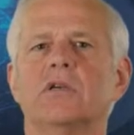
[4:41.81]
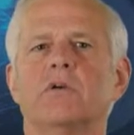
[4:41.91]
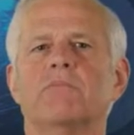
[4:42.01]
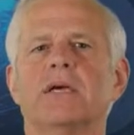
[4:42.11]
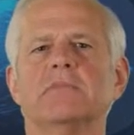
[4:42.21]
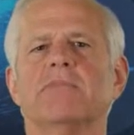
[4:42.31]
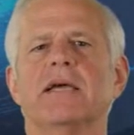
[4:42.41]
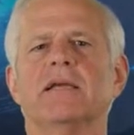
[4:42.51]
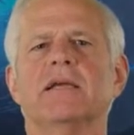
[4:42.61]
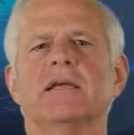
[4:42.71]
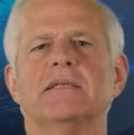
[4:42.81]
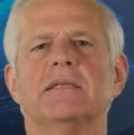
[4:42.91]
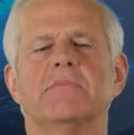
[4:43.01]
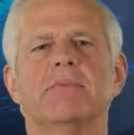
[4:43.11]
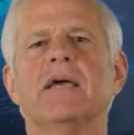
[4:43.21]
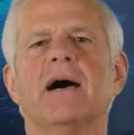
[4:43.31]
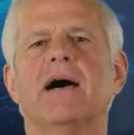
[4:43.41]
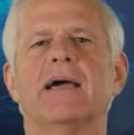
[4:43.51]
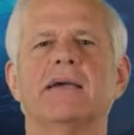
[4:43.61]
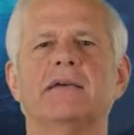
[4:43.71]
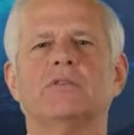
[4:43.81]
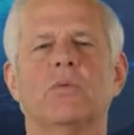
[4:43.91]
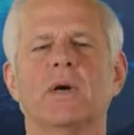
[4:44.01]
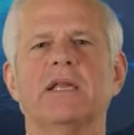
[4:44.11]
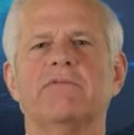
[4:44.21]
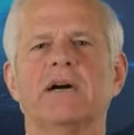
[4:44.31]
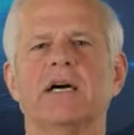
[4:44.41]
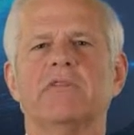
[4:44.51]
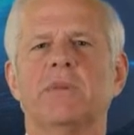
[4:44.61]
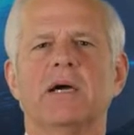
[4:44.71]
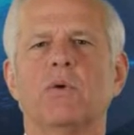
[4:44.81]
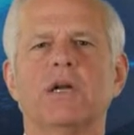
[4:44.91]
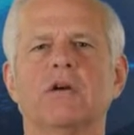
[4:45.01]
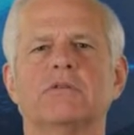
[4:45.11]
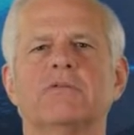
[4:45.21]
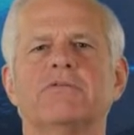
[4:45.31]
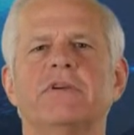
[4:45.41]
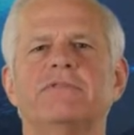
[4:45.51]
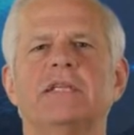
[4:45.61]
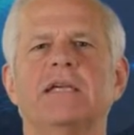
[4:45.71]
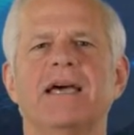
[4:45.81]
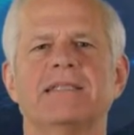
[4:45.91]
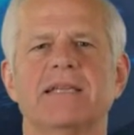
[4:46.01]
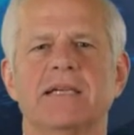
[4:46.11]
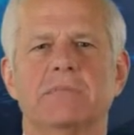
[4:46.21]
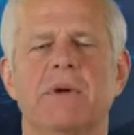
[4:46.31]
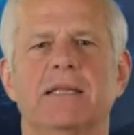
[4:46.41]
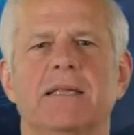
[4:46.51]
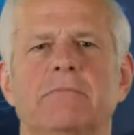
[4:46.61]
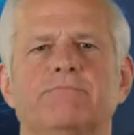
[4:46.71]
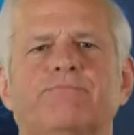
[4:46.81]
your best bet is the Big Eye twenty-five by one hundred fifty S X model.